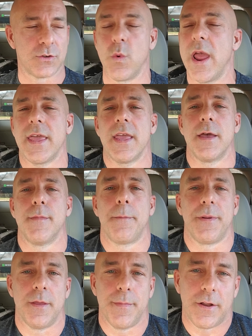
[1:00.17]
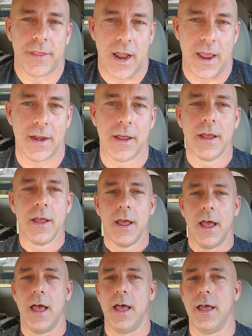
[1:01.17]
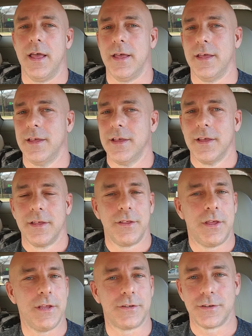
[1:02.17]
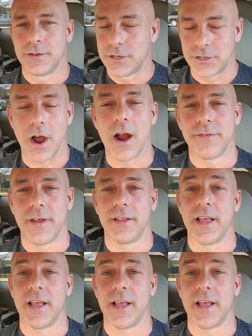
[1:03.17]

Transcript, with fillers: it's waking him up in the middle of the night. Uh, he's starving.